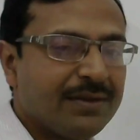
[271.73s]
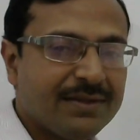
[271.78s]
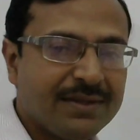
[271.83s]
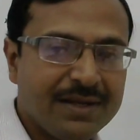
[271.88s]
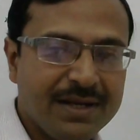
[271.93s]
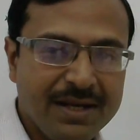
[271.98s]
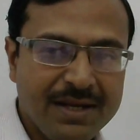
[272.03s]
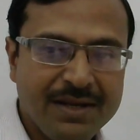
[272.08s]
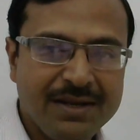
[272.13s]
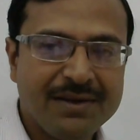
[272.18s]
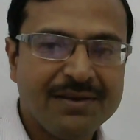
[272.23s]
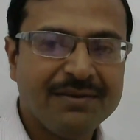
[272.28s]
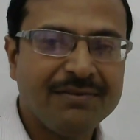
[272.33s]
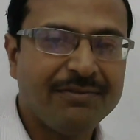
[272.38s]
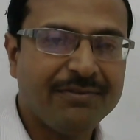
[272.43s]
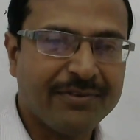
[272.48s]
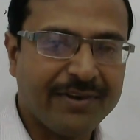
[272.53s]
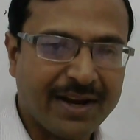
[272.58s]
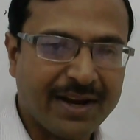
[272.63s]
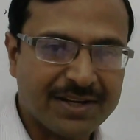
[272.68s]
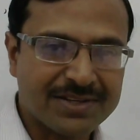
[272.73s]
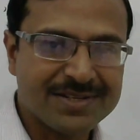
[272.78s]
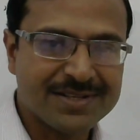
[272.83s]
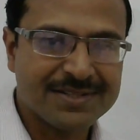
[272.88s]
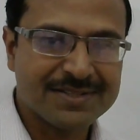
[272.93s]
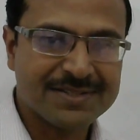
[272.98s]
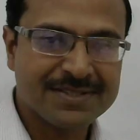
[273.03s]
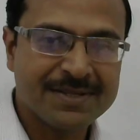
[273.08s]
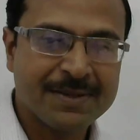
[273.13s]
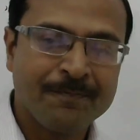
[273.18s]
three
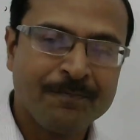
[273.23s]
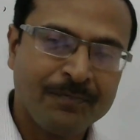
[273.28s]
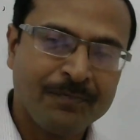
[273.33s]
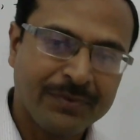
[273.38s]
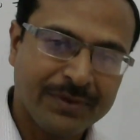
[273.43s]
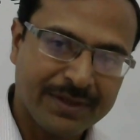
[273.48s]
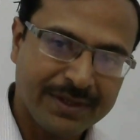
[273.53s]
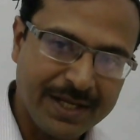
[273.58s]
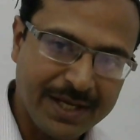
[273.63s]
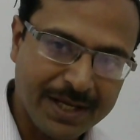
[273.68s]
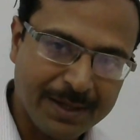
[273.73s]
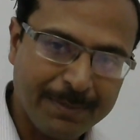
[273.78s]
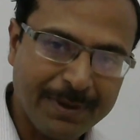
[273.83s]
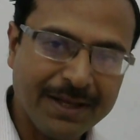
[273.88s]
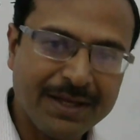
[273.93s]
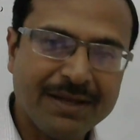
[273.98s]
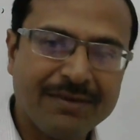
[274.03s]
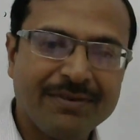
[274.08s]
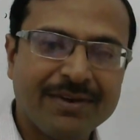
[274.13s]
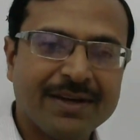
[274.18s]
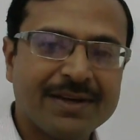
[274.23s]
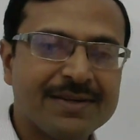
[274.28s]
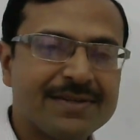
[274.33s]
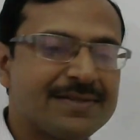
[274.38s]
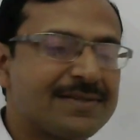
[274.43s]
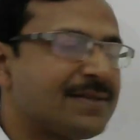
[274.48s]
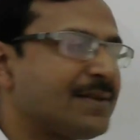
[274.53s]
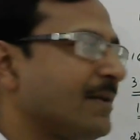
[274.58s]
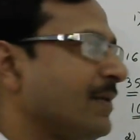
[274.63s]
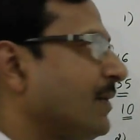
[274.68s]
fractions, thereby giving
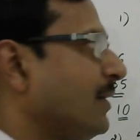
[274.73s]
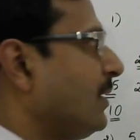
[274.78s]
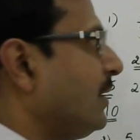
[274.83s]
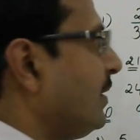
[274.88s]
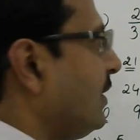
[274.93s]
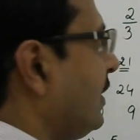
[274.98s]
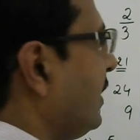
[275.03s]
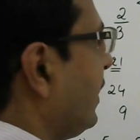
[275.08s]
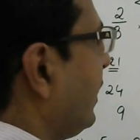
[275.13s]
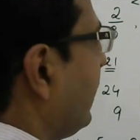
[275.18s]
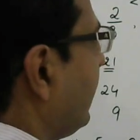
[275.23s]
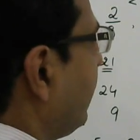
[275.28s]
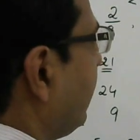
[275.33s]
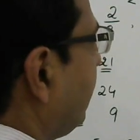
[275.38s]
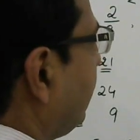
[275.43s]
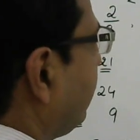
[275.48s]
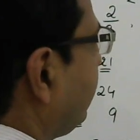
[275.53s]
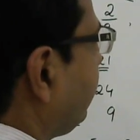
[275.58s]
us the